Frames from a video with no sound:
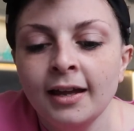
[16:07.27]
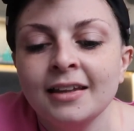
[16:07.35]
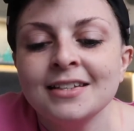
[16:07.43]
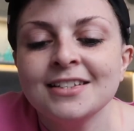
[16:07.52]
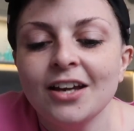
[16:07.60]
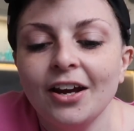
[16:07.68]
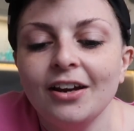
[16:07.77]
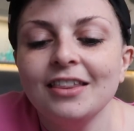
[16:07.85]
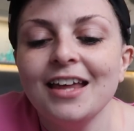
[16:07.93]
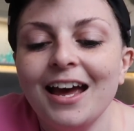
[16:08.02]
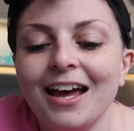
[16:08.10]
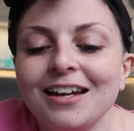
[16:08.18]
So
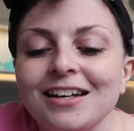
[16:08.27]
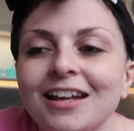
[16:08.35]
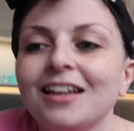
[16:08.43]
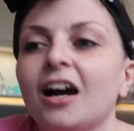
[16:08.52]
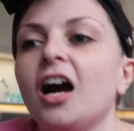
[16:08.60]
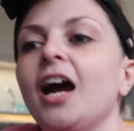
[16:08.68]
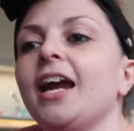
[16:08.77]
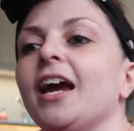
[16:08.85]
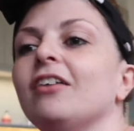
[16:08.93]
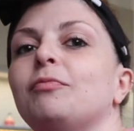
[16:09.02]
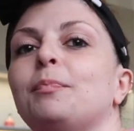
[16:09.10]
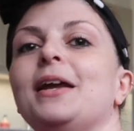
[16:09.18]
then I
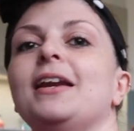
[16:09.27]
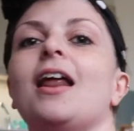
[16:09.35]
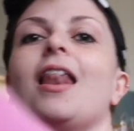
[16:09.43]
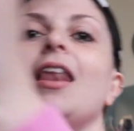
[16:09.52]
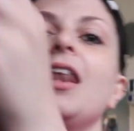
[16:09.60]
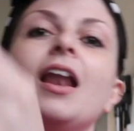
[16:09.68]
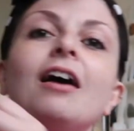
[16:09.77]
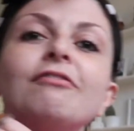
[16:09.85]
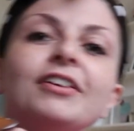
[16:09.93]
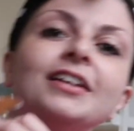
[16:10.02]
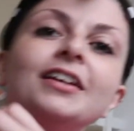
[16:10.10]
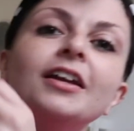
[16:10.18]
have been
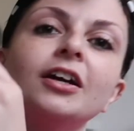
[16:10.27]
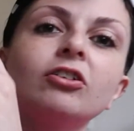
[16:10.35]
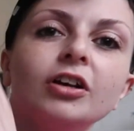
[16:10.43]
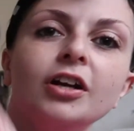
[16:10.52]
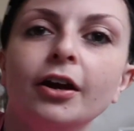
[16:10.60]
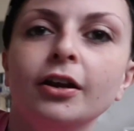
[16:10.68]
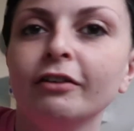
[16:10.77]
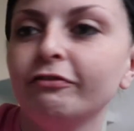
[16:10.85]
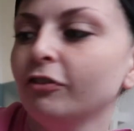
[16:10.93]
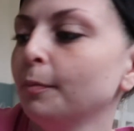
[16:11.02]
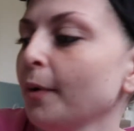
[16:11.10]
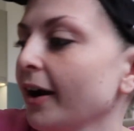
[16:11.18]
loving granola
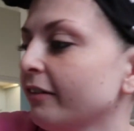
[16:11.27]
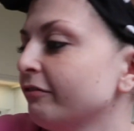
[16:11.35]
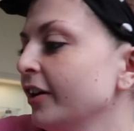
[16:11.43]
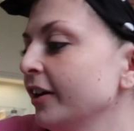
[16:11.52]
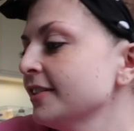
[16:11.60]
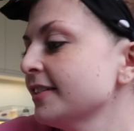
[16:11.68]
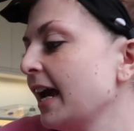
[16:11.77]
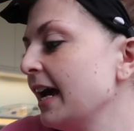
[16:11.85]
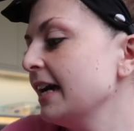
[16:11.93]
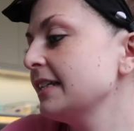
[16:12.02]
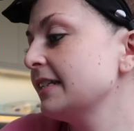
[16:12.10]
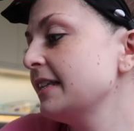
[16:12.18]
for breakfast,
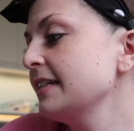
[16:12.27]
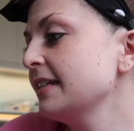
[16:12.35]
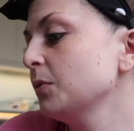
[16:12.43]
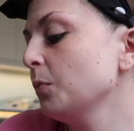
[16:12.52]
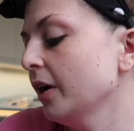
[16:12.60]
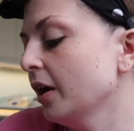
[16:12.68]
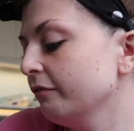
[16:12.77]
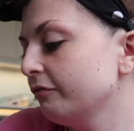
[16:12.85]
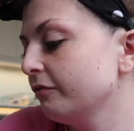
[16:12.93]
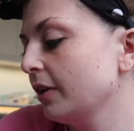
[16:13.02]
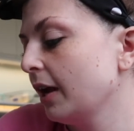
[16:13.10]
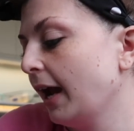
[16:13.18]
and this is the one I've
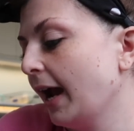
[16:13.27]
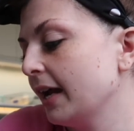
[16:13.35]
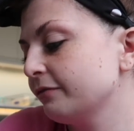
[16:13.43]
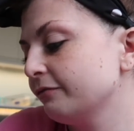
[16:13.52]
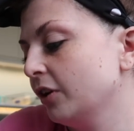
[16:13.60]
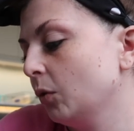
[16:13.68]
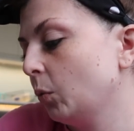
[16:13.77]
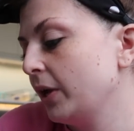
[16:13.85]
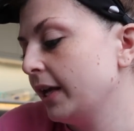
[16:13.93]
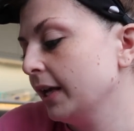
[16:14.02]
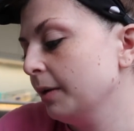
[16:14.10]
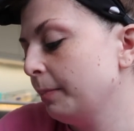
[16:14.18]
had for a
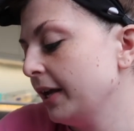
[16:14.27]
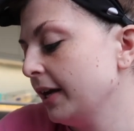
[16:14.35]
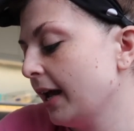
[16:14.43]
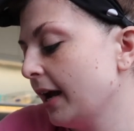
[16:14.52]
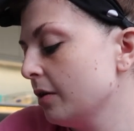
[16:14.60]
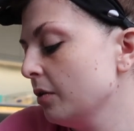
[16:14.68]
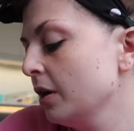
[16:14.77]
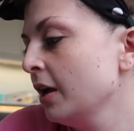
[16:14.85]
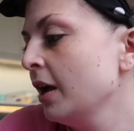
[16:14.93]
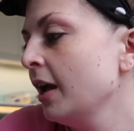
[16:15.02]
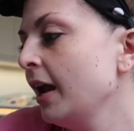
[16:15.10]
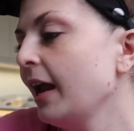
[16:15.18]
week and a bit now.
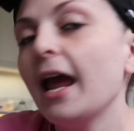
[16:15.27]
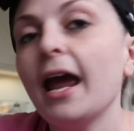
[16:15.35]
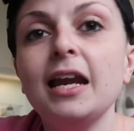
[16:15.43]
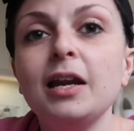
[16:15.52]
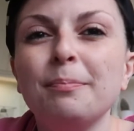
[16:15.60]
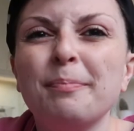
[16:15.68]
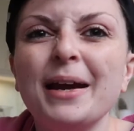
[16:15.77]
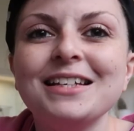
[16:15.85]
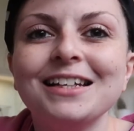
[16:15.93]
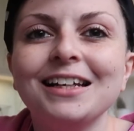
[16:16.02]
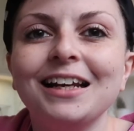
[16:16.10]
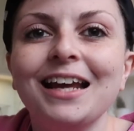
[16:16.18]

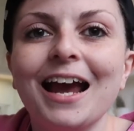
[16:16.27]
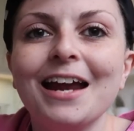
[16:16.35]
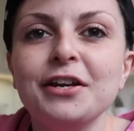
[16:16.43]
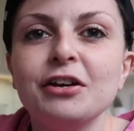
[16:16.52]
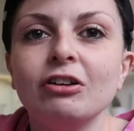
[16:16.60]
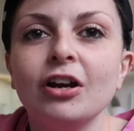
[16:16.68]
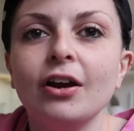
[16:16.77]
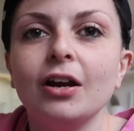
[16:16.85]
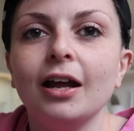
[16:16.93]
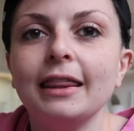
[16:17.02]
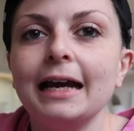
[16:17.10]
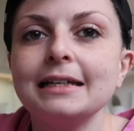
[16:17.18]
Basically any
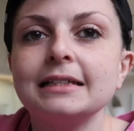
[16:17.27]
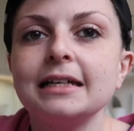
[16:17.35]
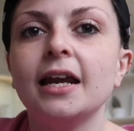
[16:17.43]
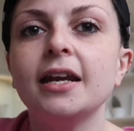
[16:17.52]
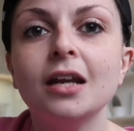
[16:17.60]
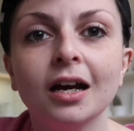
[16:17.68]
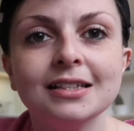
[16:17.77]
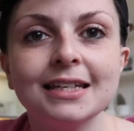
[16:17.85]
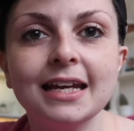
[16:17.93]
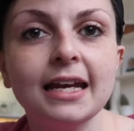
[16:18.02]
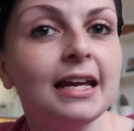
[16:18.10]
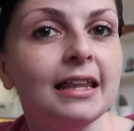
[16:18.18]
granola that's
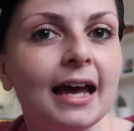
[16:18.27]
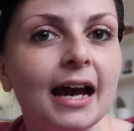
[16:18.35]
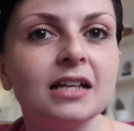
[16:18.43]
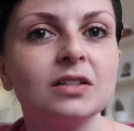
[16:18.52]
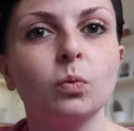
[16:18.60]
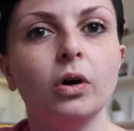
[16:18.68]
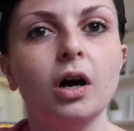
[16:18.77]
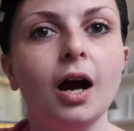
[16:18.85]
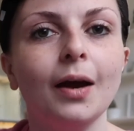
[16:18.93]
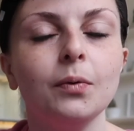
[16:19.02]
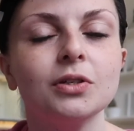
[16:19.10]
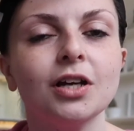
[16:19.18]
nutty, that's what
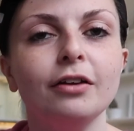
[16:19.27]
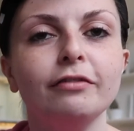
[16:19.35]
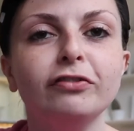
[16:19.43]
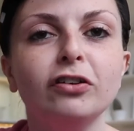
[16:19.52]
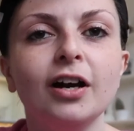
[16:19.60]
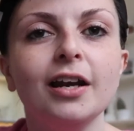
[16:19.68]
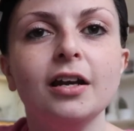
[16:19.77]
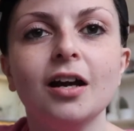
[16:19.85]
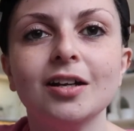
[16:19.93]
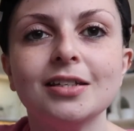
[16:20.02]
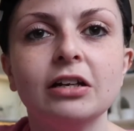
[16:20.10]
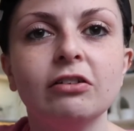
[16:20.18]
I would go for, a
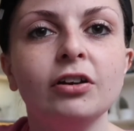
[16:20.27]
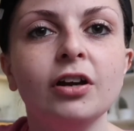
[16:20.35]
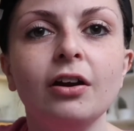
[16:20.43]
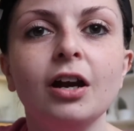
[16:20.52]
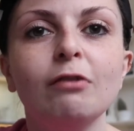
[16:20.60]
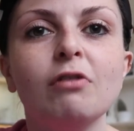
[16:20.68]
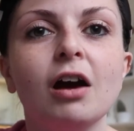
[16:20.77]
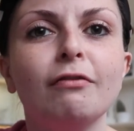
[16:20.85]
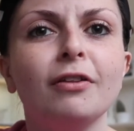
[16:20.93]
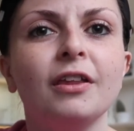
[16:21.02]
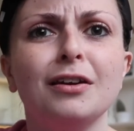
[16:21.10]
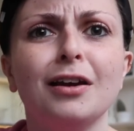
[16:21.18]
nutty granola rather
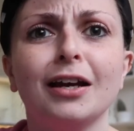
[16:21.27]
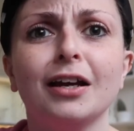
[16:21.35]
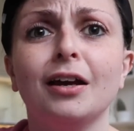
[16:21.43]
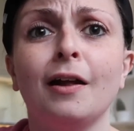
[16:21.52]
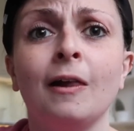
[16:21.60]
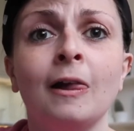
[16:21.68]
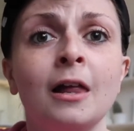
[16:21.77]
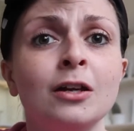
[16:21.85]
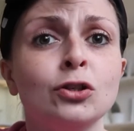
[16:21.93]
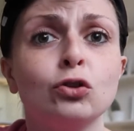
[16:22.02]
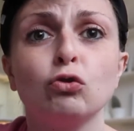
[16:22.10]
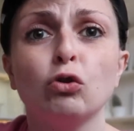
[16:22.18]
than like a
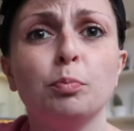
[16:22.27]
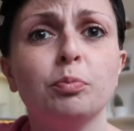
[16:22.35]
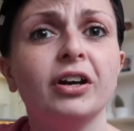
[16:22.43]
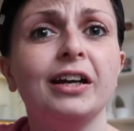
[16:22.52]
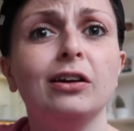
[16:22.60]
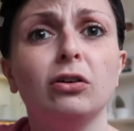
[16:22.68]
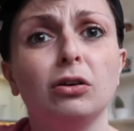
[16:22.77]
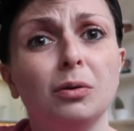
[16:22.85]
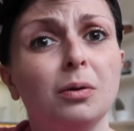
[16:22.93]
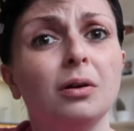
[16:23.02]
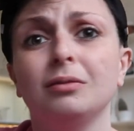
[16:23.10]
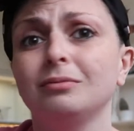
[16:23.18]
strawberry
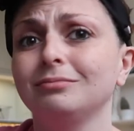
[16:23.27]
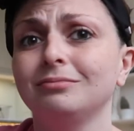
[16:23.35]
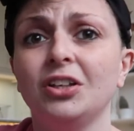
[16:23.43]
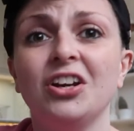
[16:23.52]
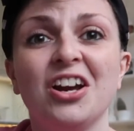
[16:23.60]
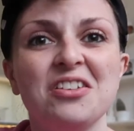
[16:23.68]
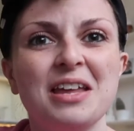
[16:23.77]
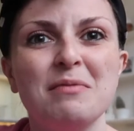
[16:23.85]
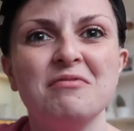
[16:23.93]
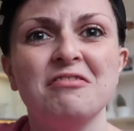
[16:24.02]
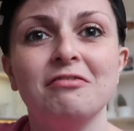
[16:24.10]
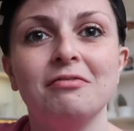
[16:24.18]
or, you know,
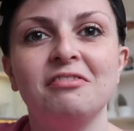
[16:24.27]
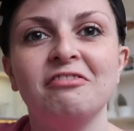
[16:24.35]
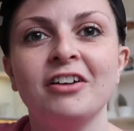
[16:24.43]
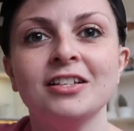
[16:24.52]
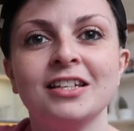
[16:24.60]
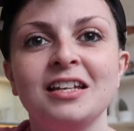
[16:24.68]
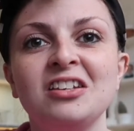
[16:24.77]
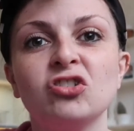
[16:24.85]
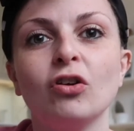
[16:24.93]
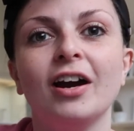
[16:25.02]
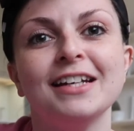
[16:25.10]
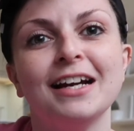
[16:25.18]
them fuzzy
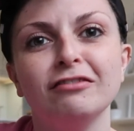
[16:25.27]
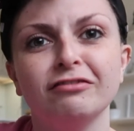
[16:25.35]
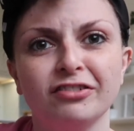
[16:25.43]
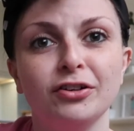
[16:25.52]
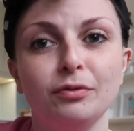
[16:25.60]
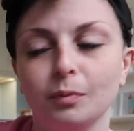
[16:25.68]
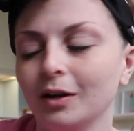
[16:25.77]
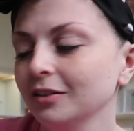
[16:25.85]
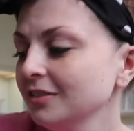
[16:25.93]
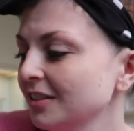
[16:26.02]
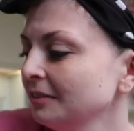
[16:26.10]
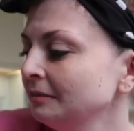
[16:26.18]
dried out fruit
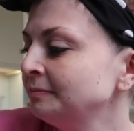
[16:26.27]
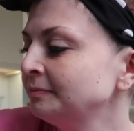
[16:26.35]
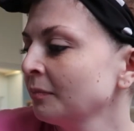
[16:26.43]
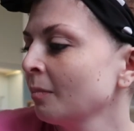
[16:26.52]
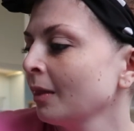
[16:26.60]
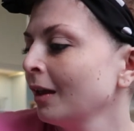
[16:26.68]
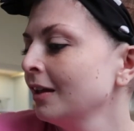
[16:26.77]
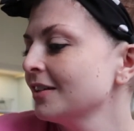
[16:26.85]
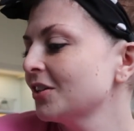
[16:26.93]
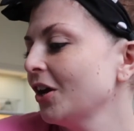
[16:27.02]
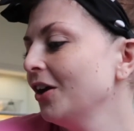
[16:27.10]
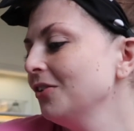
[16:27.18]
ones.
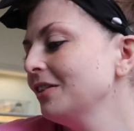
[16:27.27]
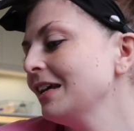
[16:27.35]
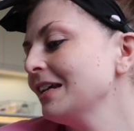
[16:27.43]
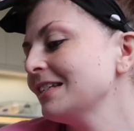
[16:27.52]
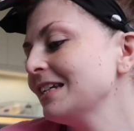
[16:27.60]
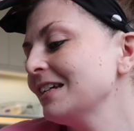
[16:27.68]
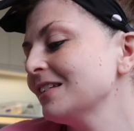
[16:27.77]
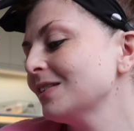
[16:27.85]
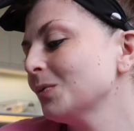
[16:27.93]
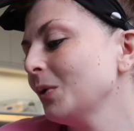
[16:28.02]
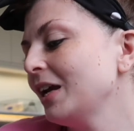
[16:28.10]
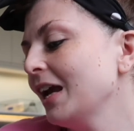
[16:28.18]
So this is
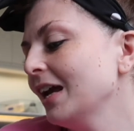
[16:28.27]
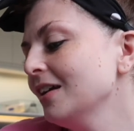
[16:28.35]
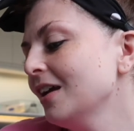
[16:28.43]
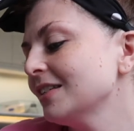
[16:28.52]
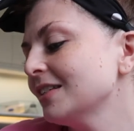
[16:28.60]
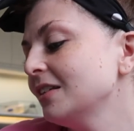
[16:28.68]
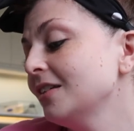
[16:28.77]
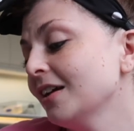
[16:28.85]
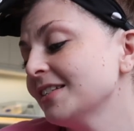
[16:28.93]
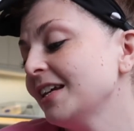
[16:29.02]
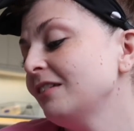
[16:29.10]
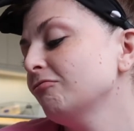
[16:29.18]
sweet and
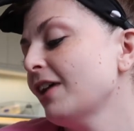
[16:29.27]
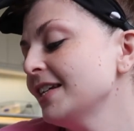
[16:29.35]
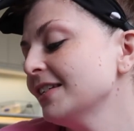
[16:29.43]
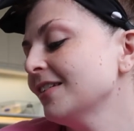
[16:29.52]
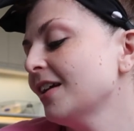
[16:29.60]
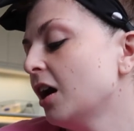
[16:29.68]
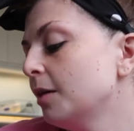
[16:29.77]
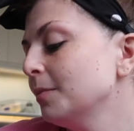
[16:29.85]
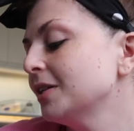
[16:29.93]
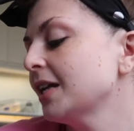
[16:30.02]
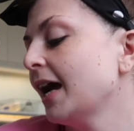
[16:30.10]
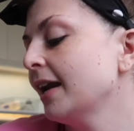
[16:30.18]
nutty raisin,
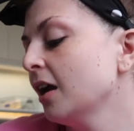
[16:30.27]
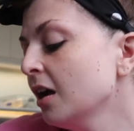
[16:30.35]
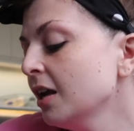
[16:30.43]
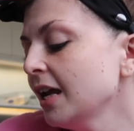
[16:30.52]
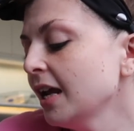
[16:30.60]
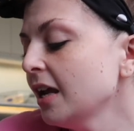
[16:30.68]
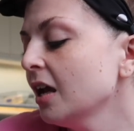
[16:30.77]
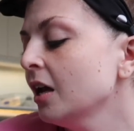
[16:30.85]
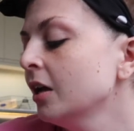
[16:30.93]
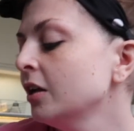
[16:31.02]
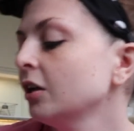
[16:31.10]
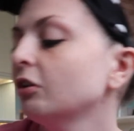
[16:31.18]
almond and honey
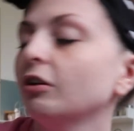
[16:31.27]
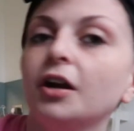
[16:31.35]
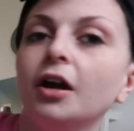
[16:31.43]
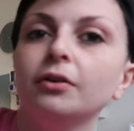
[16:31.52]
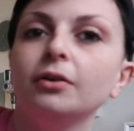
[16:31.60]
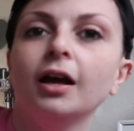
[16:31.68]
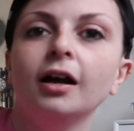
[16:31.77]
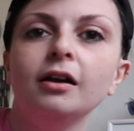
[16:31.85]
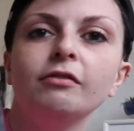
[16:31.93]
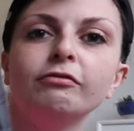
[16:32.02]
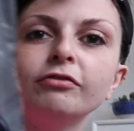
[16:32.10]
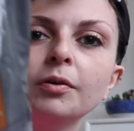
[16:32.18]

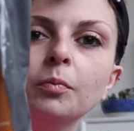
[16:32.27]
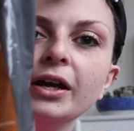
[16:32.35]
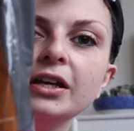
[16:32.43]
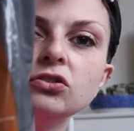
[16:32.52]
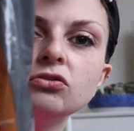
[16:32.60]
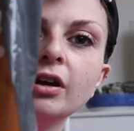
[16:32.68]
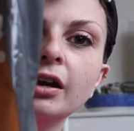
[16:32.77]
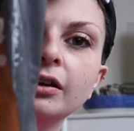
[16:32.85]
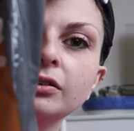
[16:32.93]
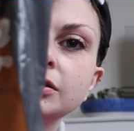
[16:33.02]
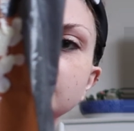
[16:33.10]
granola from Waitrose.